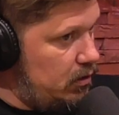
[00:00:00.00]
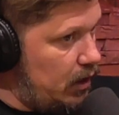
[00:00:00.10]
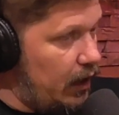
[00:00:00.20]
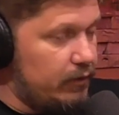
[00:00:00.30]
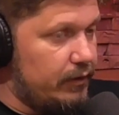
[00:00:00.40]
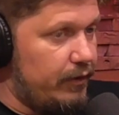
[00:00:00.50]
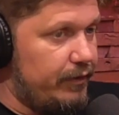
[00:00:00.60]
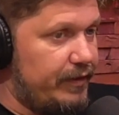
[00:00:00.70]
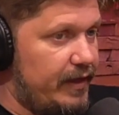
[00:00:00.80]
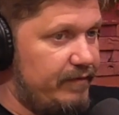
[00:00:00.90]
I don't know
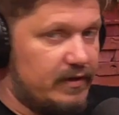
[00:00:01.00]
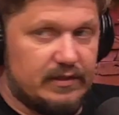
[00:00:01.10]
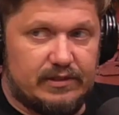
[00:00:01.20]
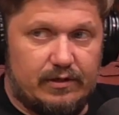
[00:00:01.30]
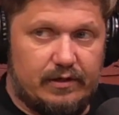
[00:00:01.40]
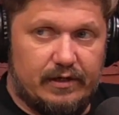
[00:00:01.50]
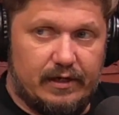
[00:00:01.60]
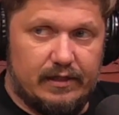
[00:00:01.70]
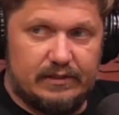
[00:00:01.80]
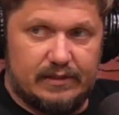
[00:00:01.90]
that they even considered it
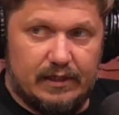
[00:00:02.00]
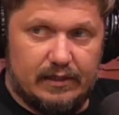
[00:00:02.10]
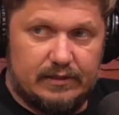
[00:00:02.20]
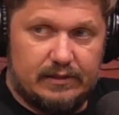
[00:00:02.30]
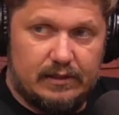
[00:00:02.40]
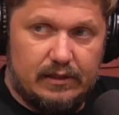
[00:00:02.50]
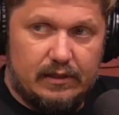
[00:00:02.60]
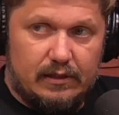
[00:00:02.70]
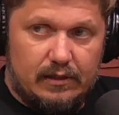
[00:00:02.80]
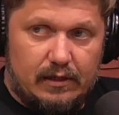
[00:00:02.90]
incest.
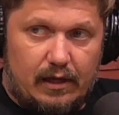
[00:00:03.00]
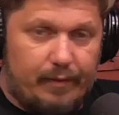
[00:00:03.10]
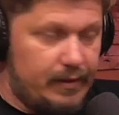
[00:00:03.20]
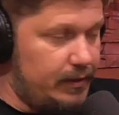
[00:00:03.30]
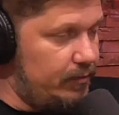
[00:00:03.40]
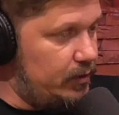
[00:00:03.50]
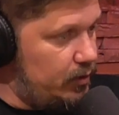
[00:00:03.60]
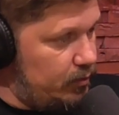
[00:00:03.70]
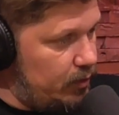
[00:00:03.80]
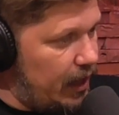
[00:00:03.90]
I mean,
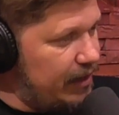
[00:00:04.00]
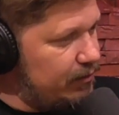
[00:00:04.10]
I